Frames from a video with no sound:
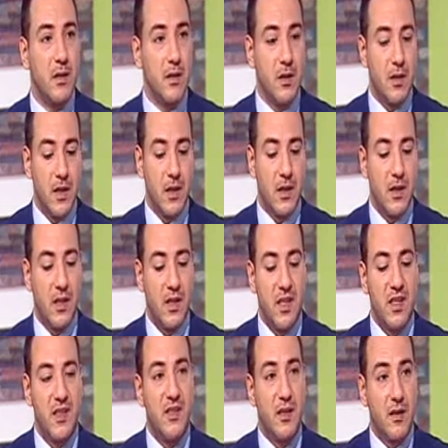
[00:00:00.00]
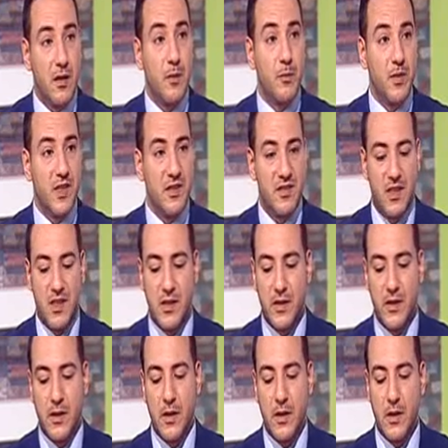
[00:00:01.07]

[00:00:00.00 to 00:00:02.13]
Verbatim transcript: uh, in, in Indian companies here.